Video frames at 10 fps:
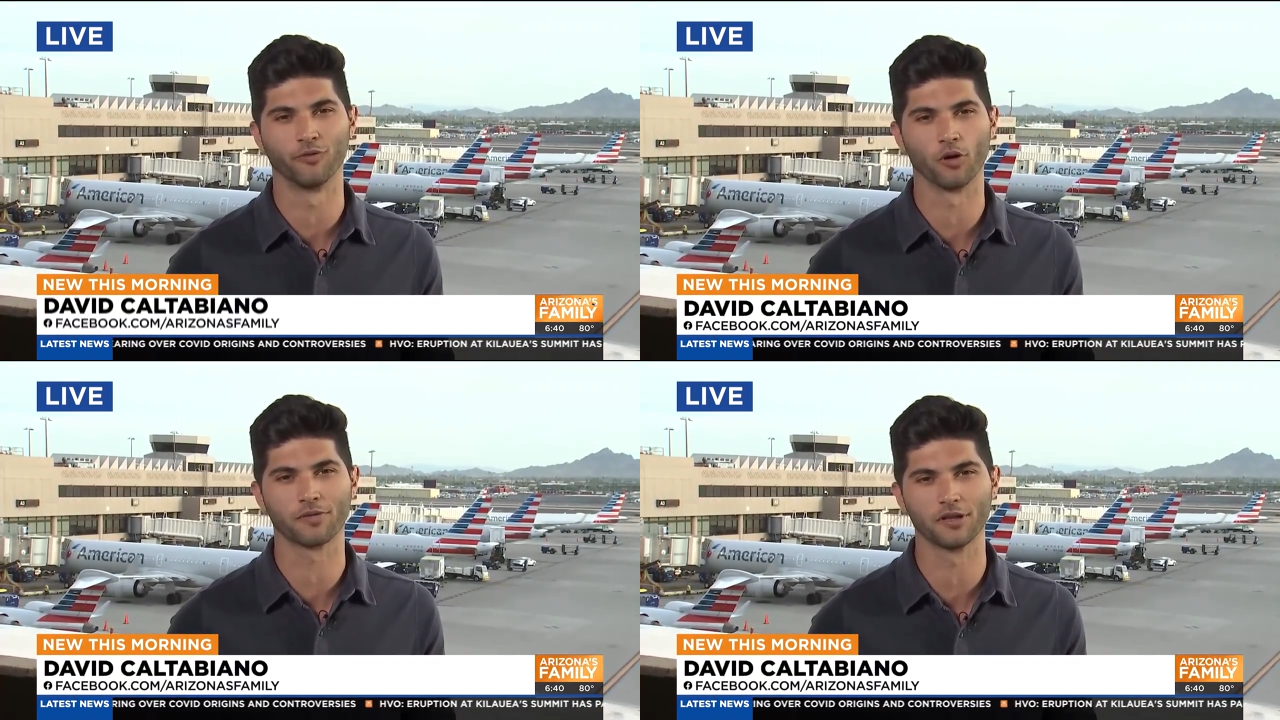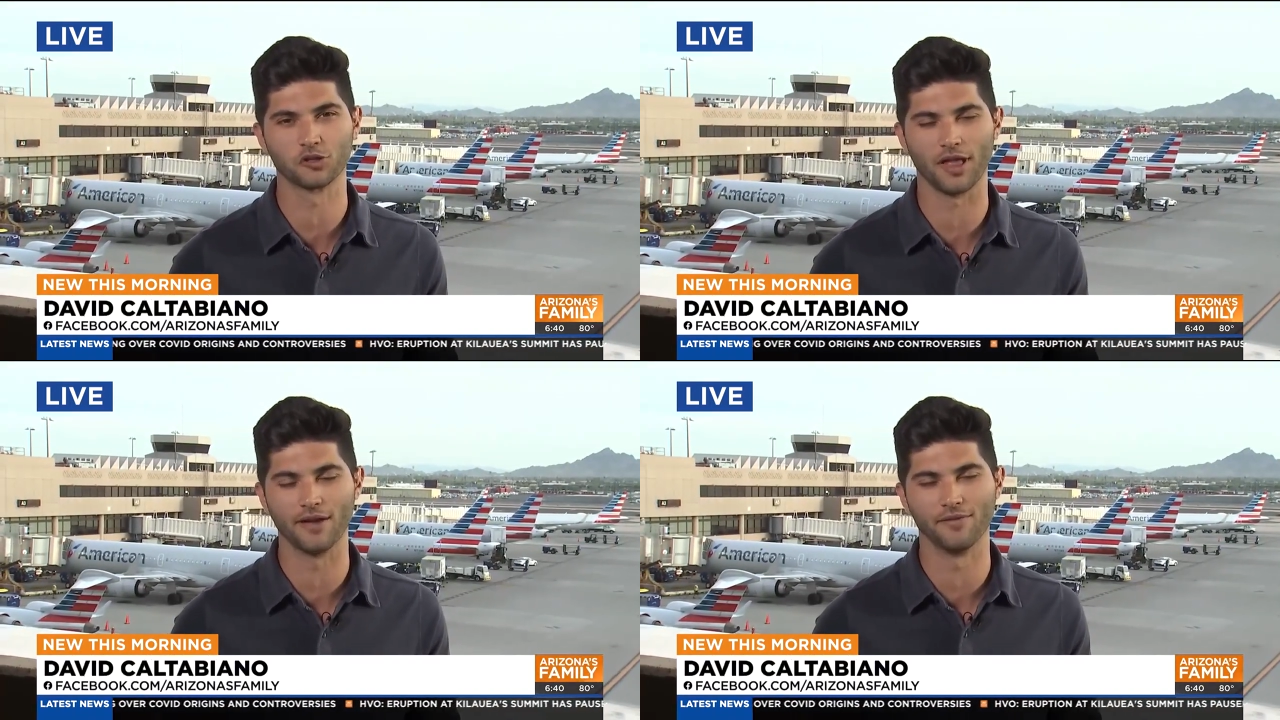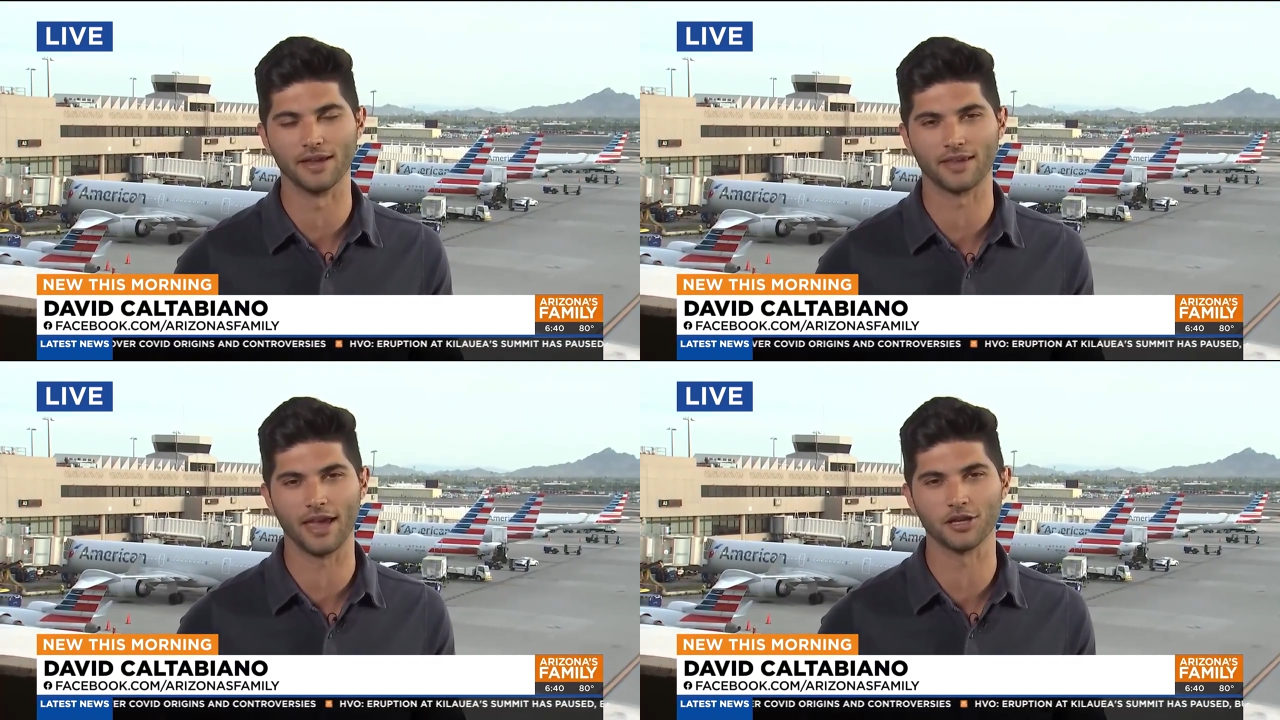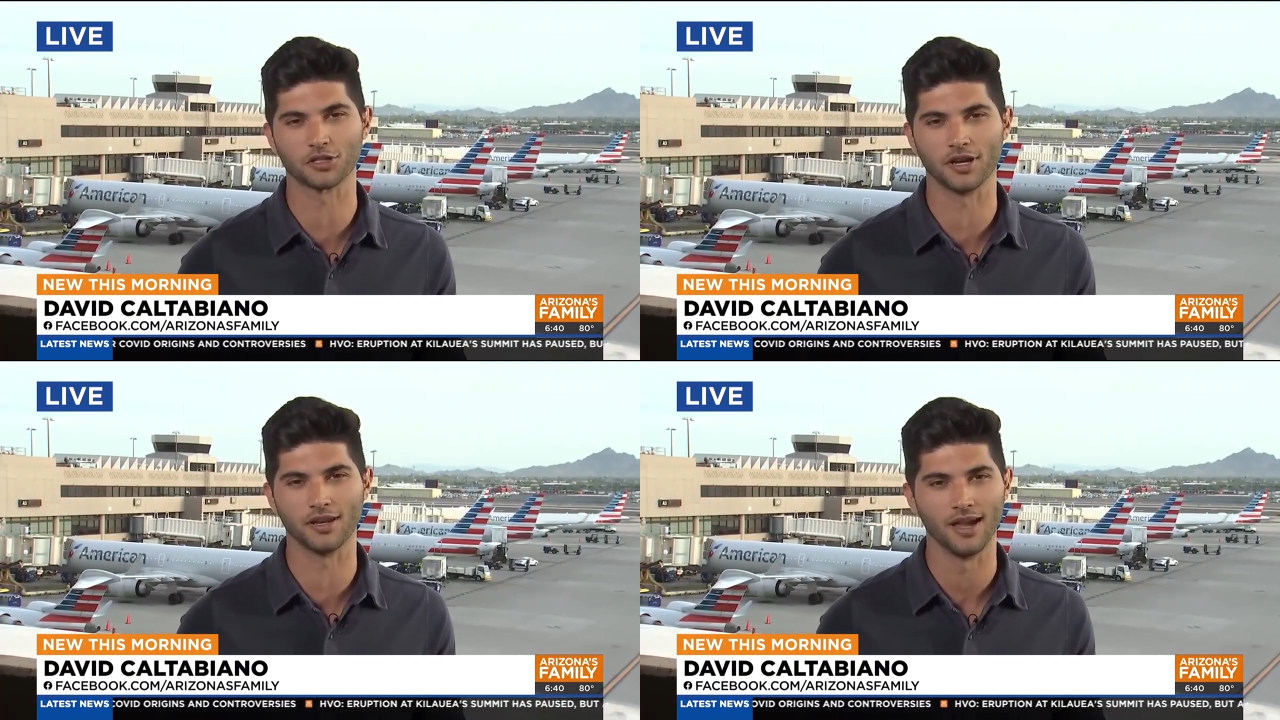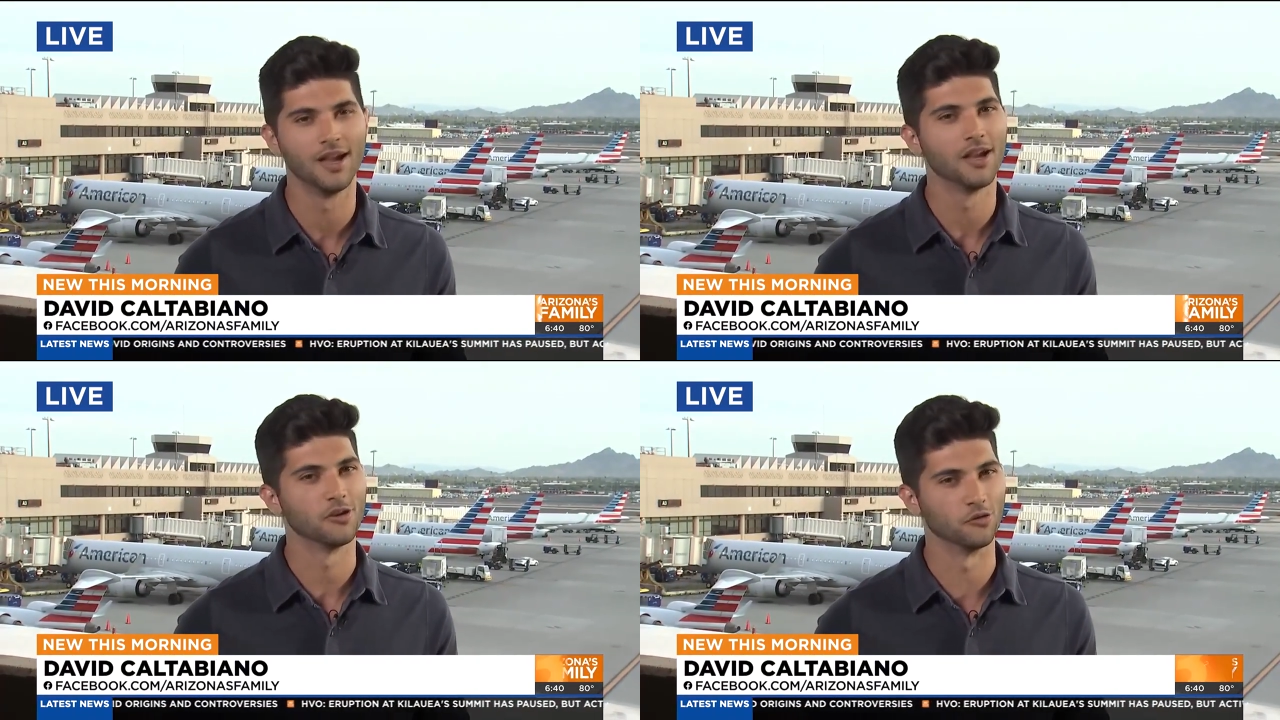4th of July vacation,
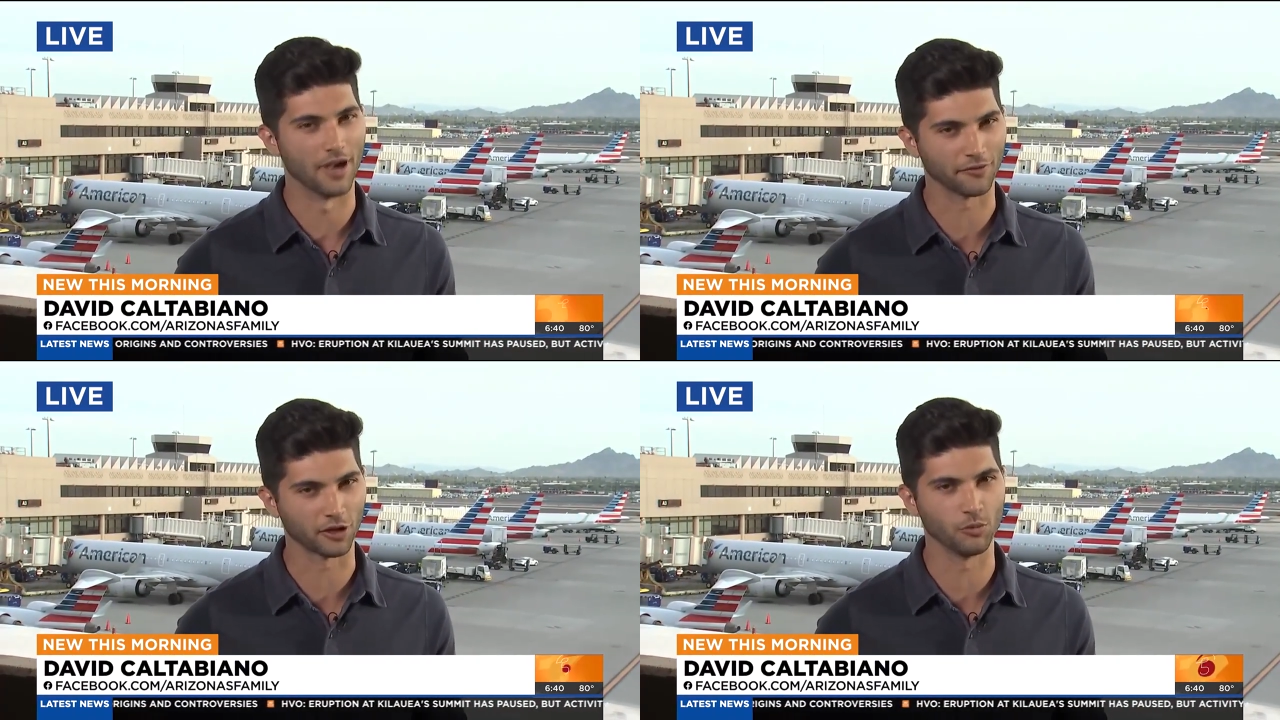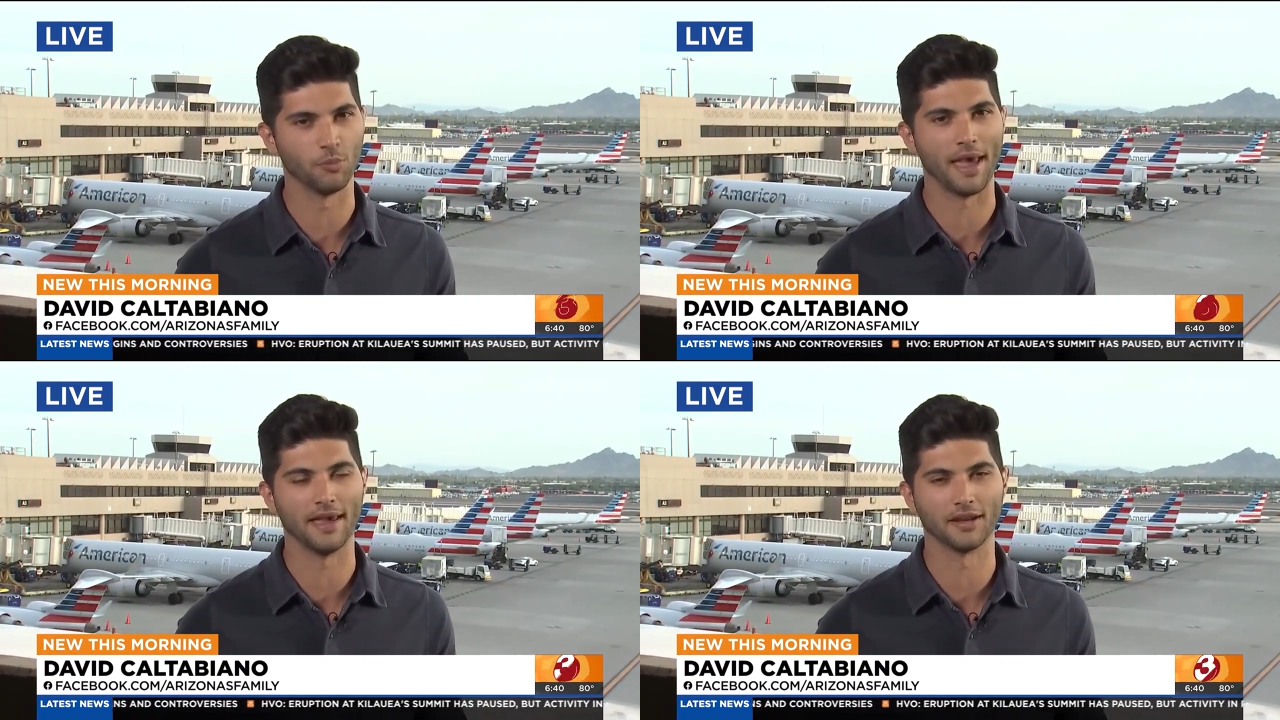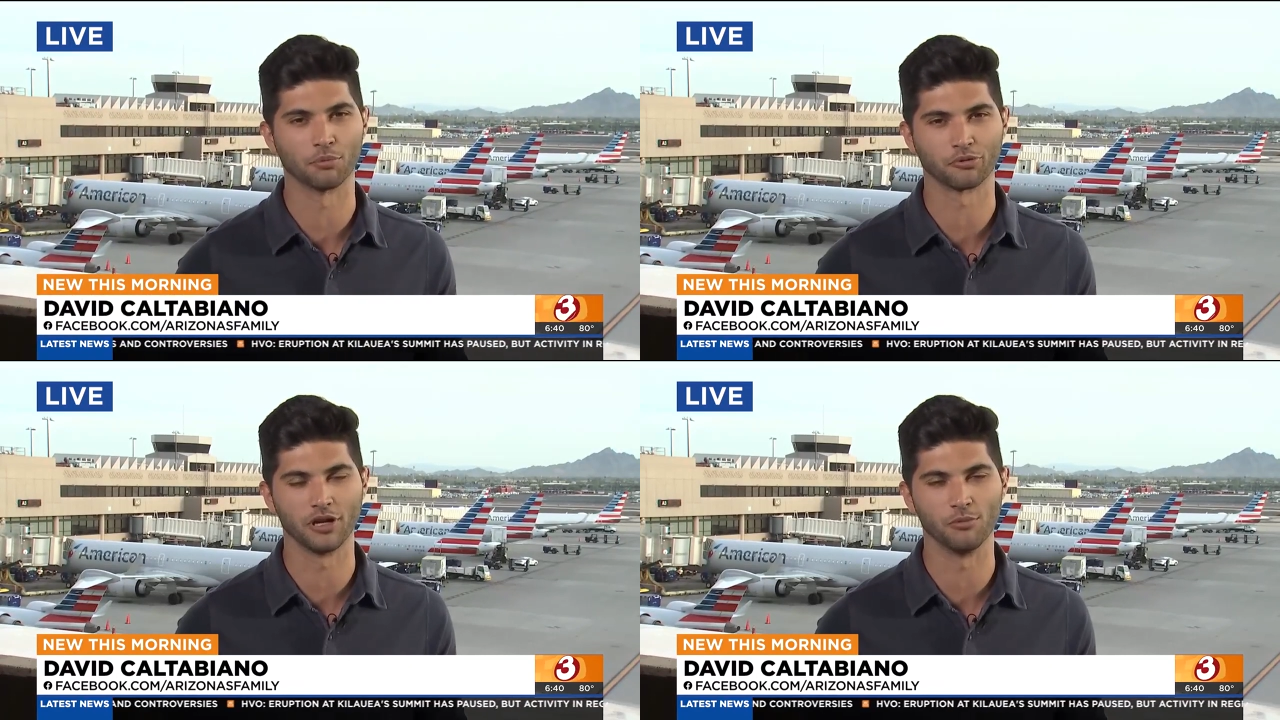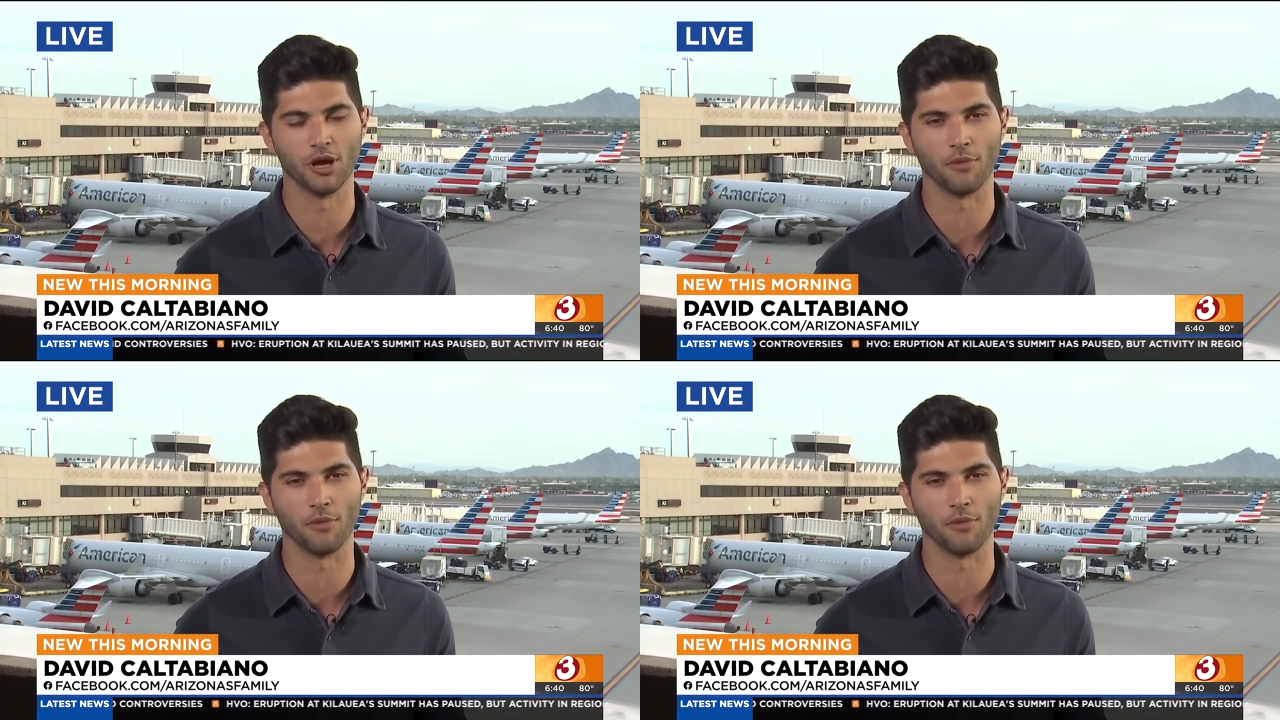you're definitely going to be paying a premium.